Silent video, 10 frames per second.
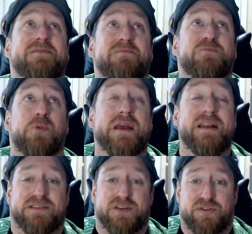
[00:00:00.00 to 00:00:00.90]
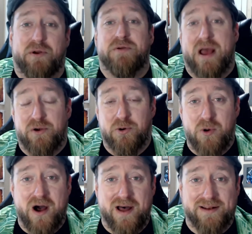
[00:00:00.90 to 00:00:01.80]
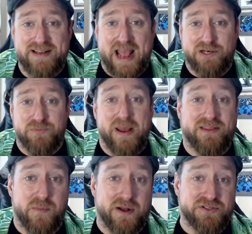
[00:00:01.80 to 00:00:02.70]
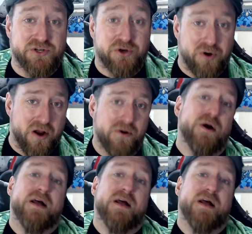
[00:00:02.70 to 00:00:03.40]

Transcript: Rita to throw down her wand and make the monster grow.